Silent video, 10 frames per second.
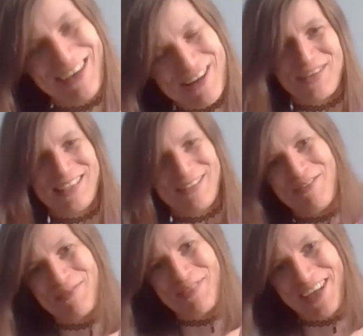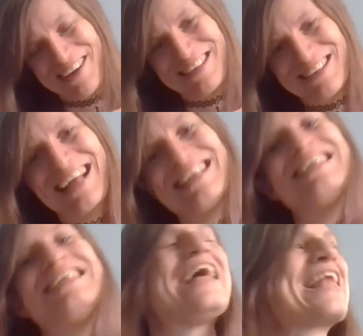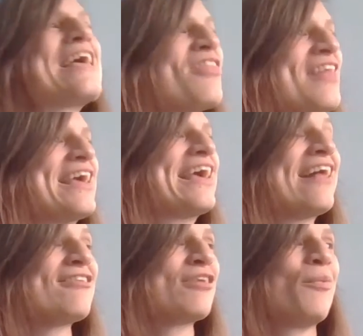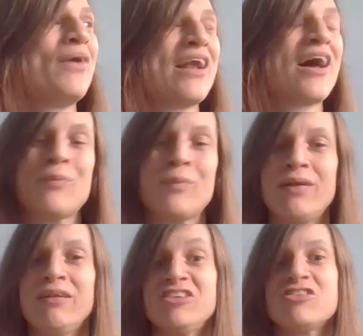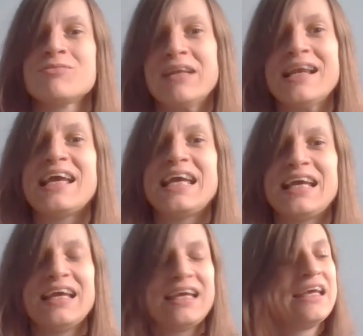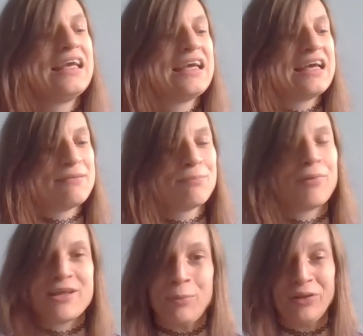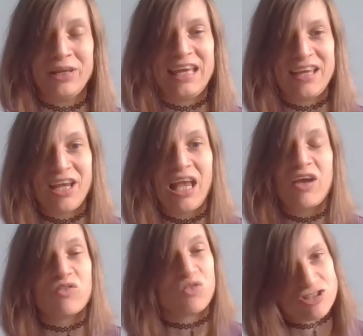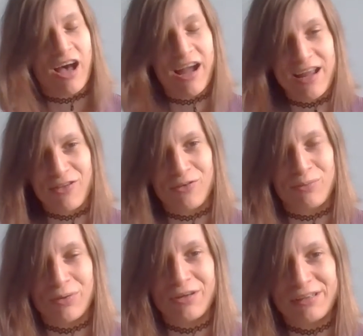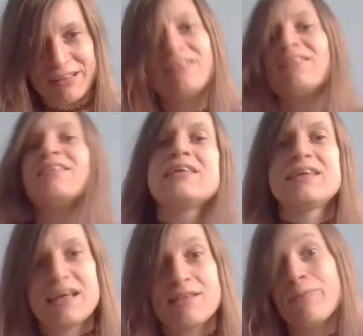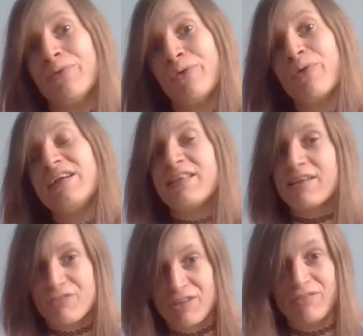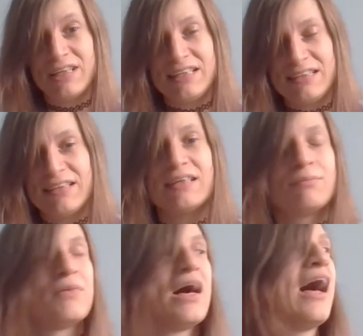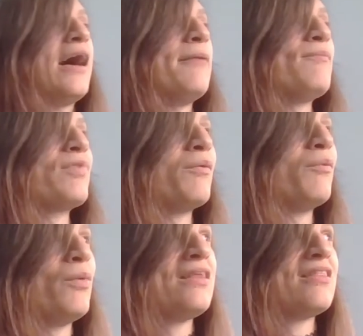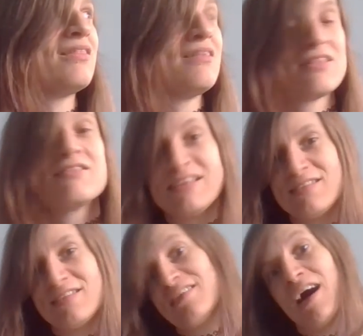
work to bring them up to my current standard, and I think at some point I will legitimately bite the bullet, retire those books, get them sorted, and then re-release them um, with decent